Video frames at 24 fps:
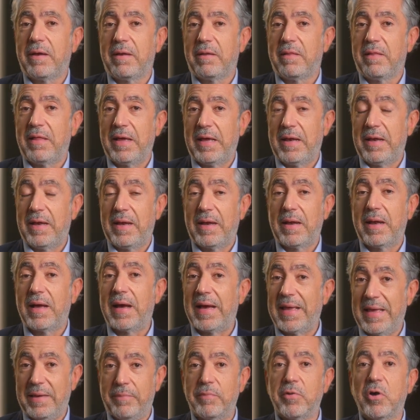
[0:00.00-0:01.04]
then
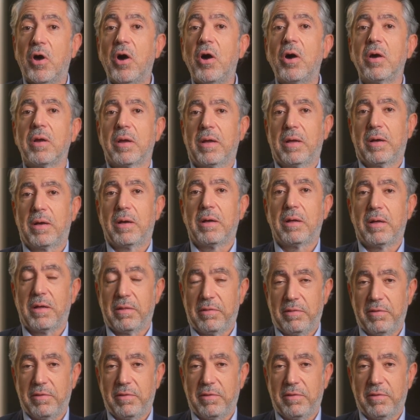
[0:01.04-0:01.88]
I am wrong on